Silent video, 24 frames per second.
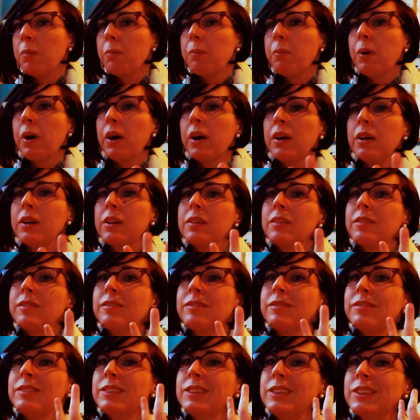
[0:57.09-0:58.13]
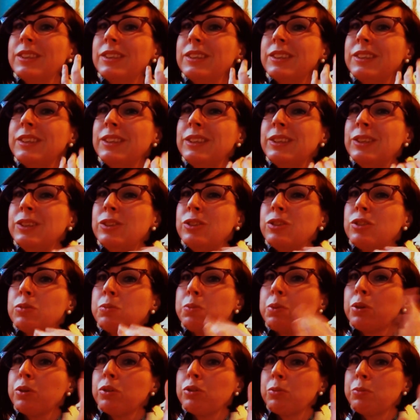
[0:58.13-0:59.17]
but you just
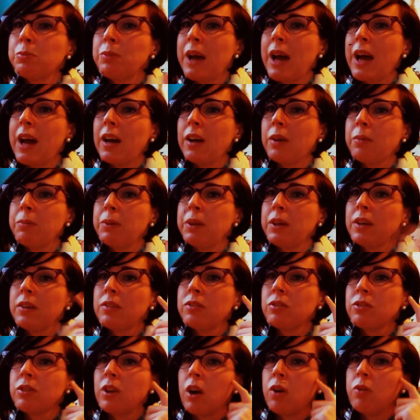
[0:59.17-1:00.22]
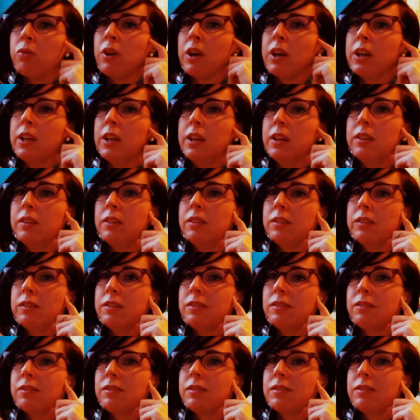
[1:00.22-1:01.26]
push them back because you're not ready
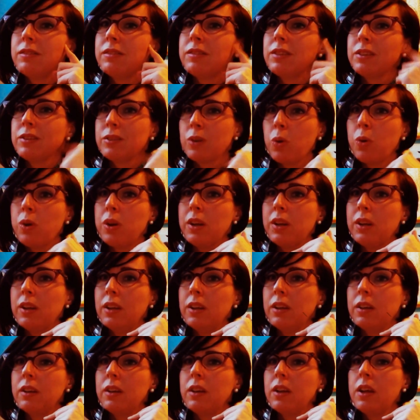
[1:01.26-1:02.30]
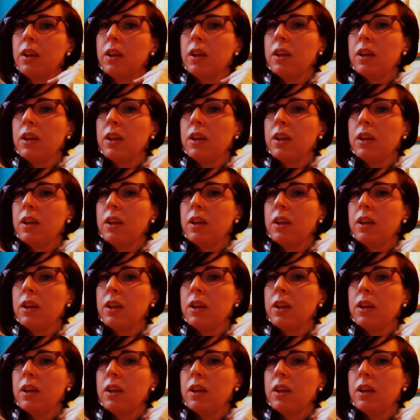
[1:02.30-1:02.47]
to soak it in.